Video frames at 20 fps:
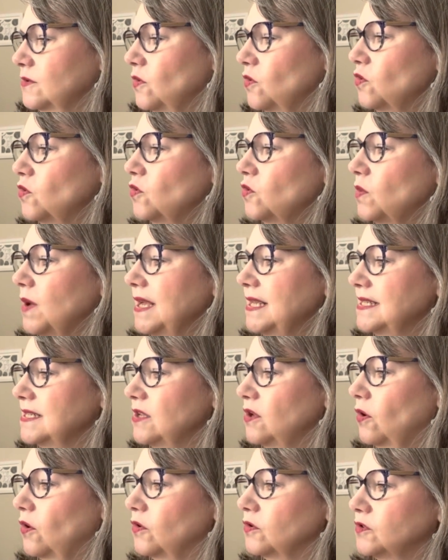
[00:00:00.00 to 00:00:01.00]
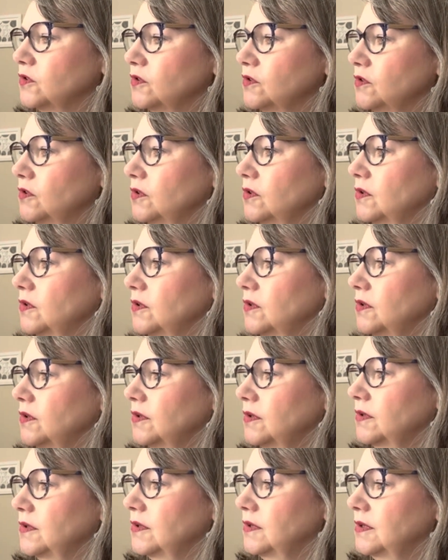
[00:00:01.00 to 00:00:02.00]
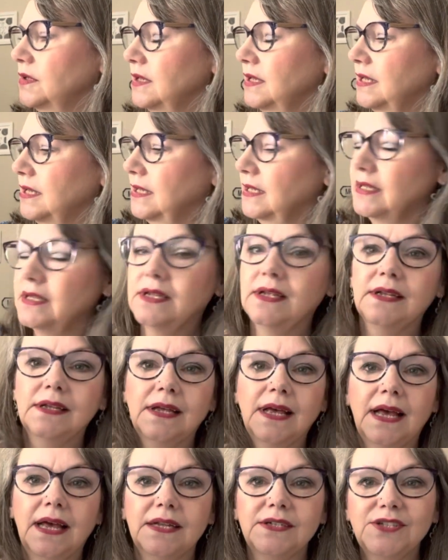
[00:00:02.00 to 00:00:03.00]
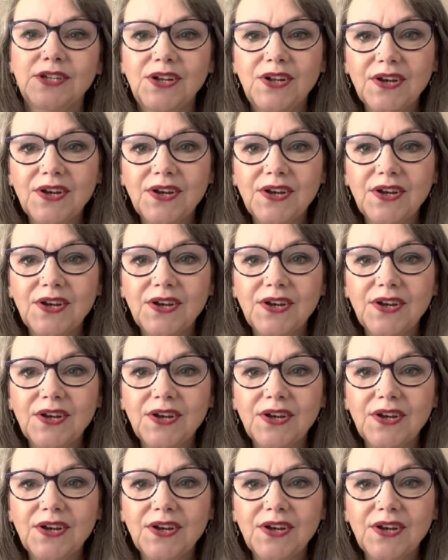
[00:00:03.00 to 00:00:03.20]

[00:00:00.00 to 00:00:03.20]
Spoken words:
Always lots to